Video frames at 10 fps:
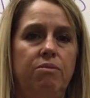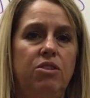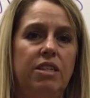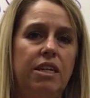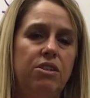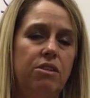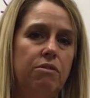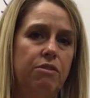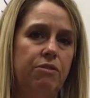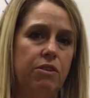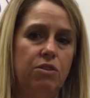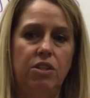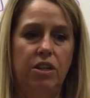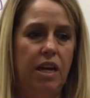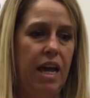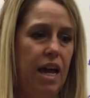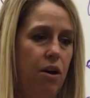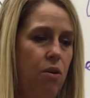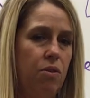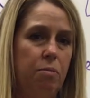Station refers to
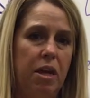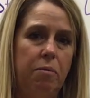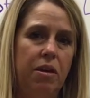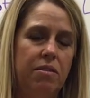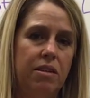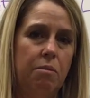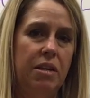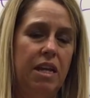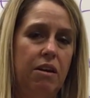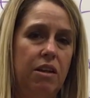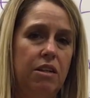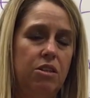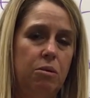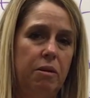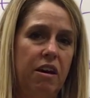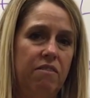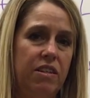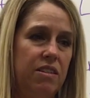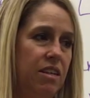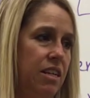how the baby is coming down into the
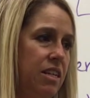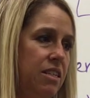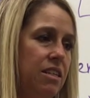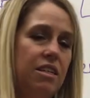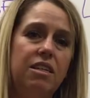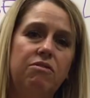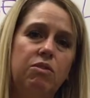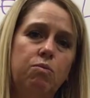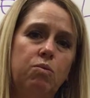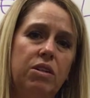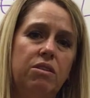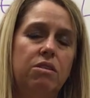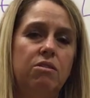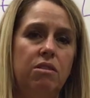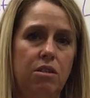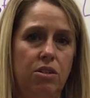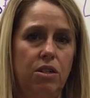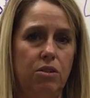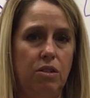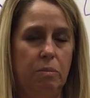pelvis, and is it even with those
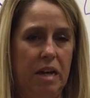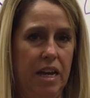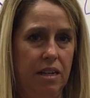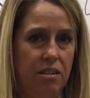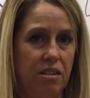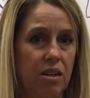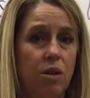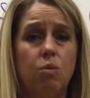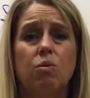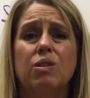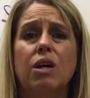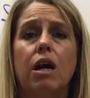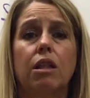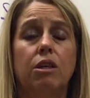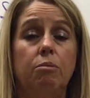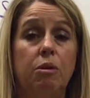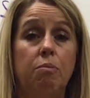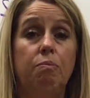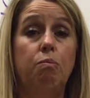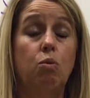ischial spines? We'll talk a little bit
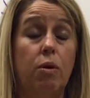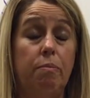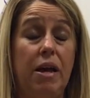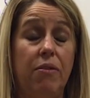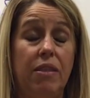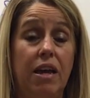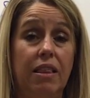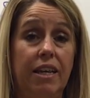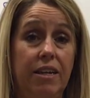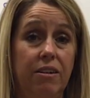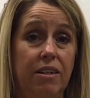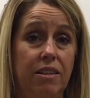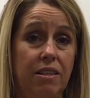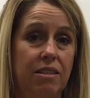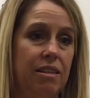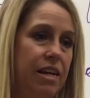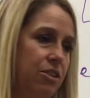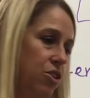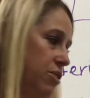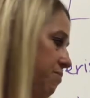more about that later in this
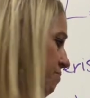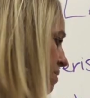lecture.